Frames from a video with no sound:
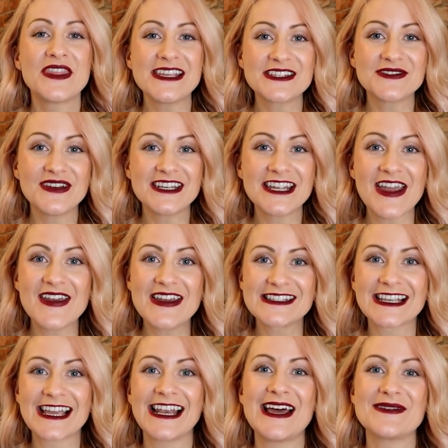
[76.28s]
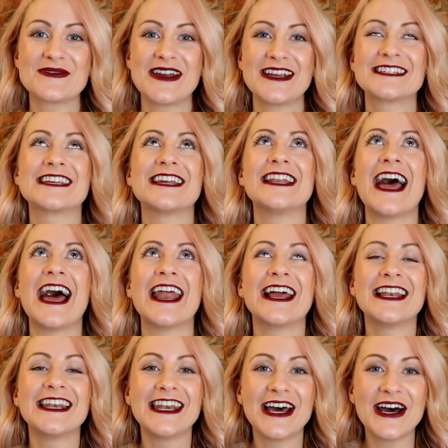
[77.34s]
This video is a collaboration, and
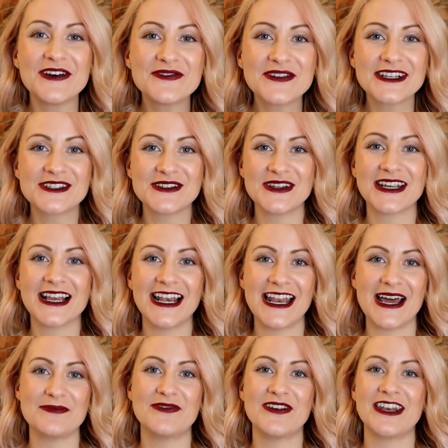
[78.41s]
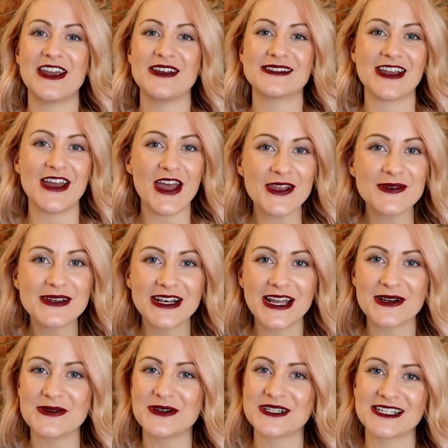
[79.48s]
I love doing collab videos. I hope you
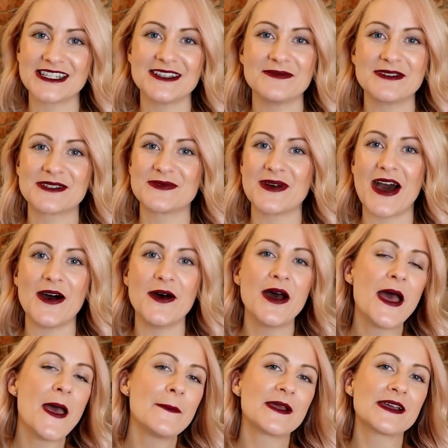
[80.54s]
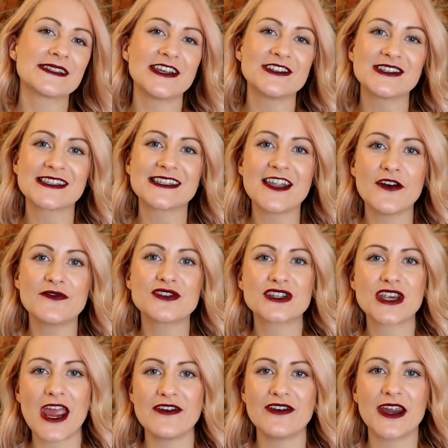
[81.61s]
like watching them as well because I just love
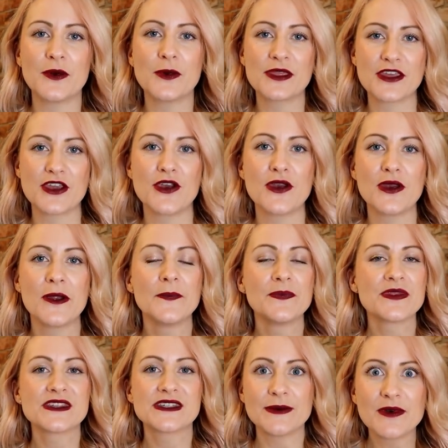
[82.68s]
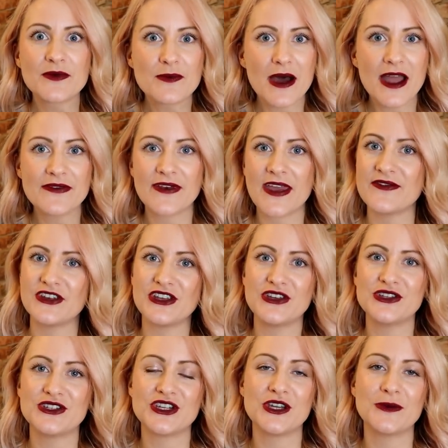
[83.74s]
sharing with you some of my favorite
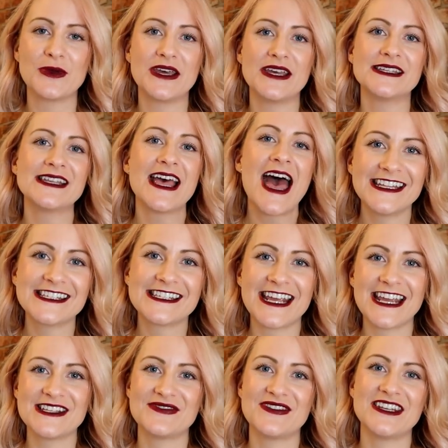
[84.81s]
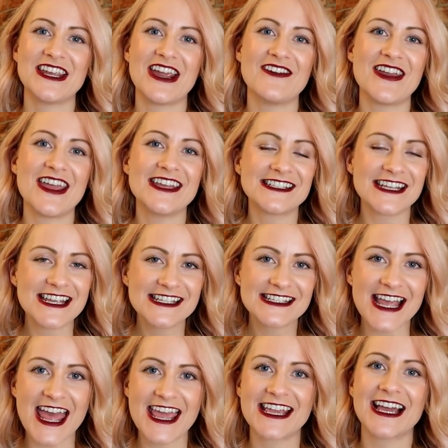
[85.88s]
YouTubers. In today's video, it
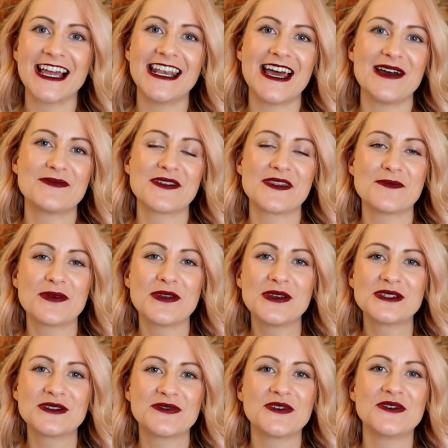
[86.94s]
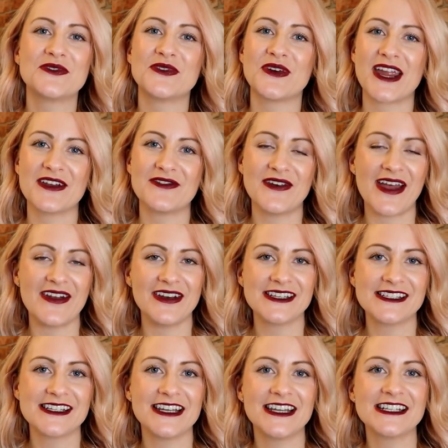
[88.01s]
is a collab with the beautiful Freya
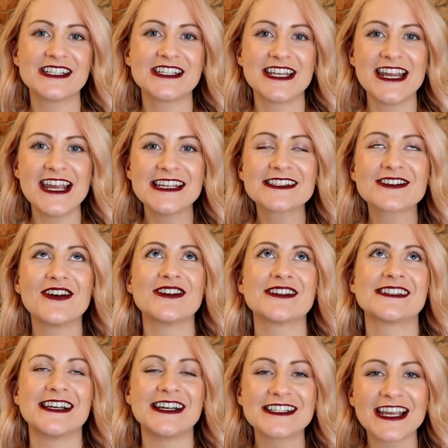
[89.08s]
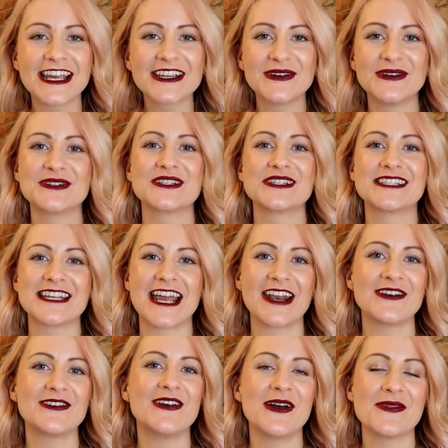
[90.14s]
Farrington. She has got such a gorgeous
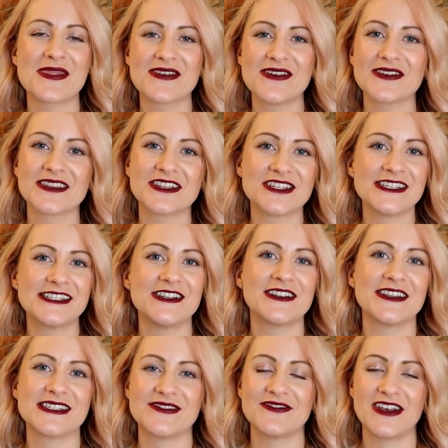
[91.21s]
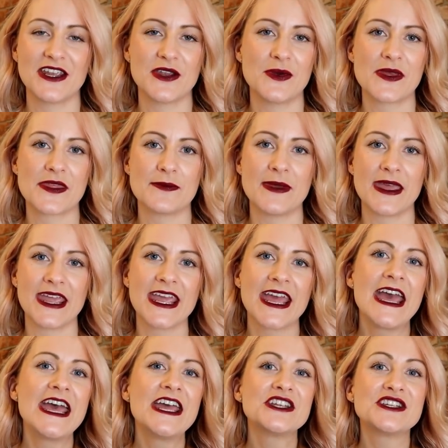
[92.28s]
channel. I'm thrilled that she's doing this video with me.
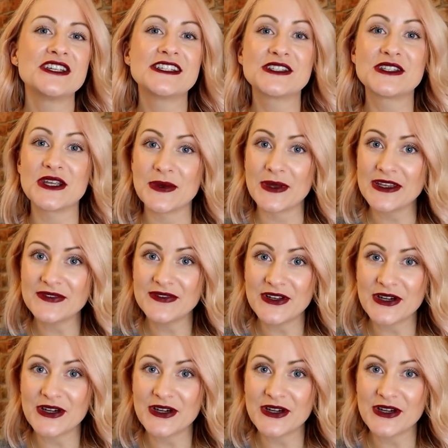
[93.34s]
She's doing